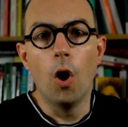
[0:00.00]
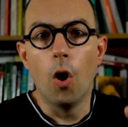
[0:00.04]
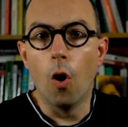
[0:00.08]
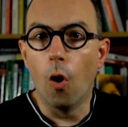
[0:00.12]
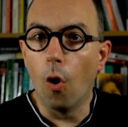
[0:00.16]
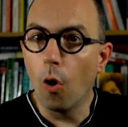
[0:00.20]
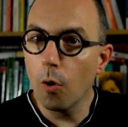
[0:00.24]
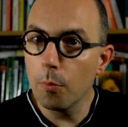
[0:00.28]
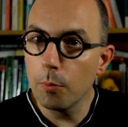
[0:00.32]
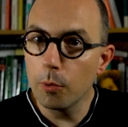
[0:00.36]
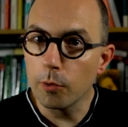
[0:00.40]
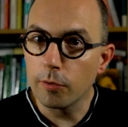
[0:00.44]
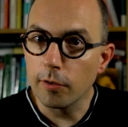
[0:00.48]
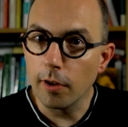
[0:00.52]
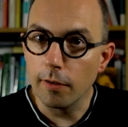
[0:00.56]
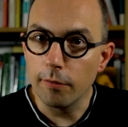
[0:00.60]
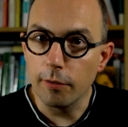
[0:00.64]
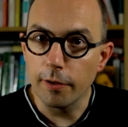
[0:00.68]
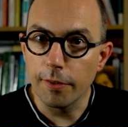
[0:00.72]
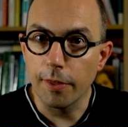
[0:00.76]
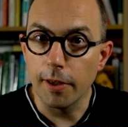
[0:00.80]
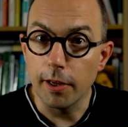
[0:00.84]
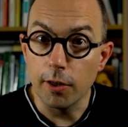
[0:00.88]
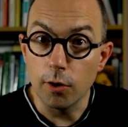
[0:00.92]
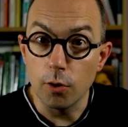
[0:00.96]
Almost
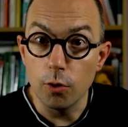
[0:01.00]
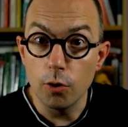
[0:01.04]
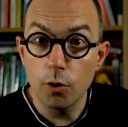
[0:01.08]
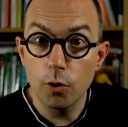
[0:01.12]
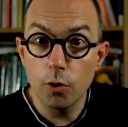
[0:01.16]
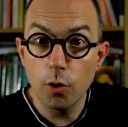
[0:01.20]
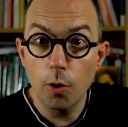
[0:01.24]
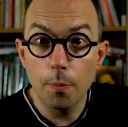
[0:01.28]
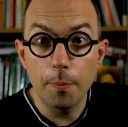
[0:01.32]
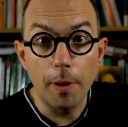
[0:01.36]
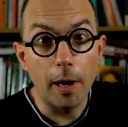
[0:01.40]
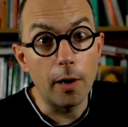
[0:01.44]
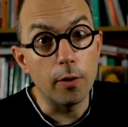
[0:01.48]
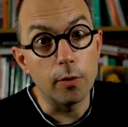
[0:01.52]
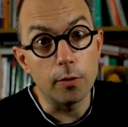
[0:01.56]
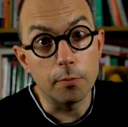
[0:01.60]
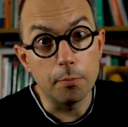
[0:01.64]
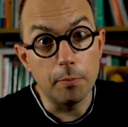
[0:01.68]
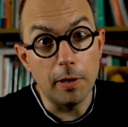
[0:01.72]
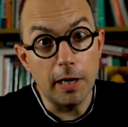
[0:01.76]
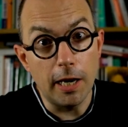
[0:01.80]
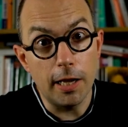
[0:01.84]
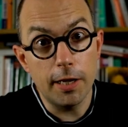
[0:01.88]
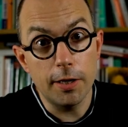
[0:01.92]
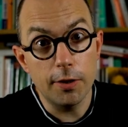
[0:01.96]
everything you know about
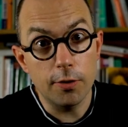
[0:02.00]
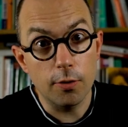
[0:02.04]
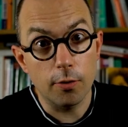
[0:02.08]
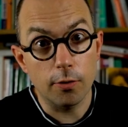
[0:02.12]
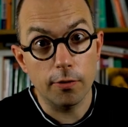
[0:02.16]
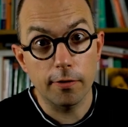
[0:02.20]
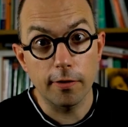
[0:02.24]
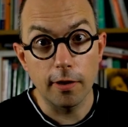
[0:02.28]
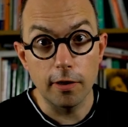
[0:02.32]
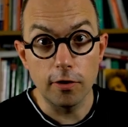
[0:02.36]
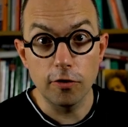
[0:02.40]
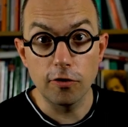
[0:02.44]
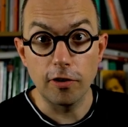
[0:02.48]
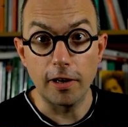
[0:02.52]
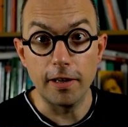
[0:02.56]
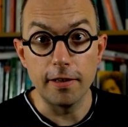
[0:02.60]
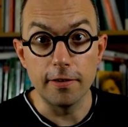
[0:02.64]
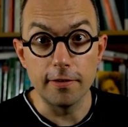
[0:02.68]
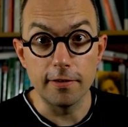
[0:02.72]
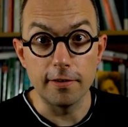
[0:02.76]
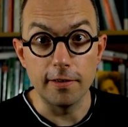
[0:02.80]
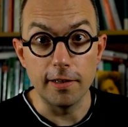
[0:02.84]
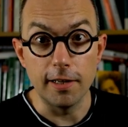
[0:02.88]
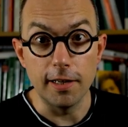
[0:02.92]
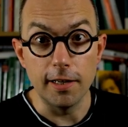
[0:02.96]
millennials and
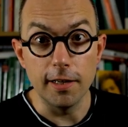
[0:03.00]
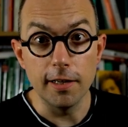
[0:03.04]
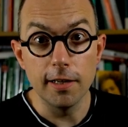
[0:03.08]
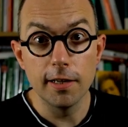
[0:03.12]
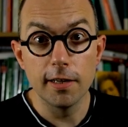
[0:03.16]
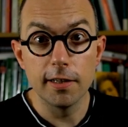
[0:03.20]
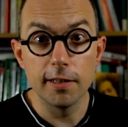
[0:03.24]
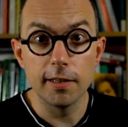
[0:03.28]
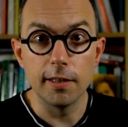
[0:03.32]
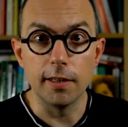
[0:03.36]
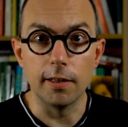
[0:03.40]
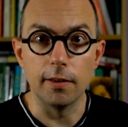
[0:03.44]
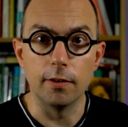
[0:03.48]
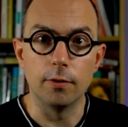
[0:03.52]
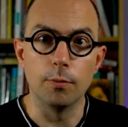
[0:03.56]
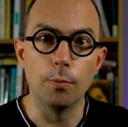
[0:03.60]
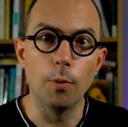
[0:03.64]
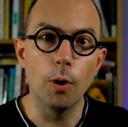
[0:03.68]
Gen Z is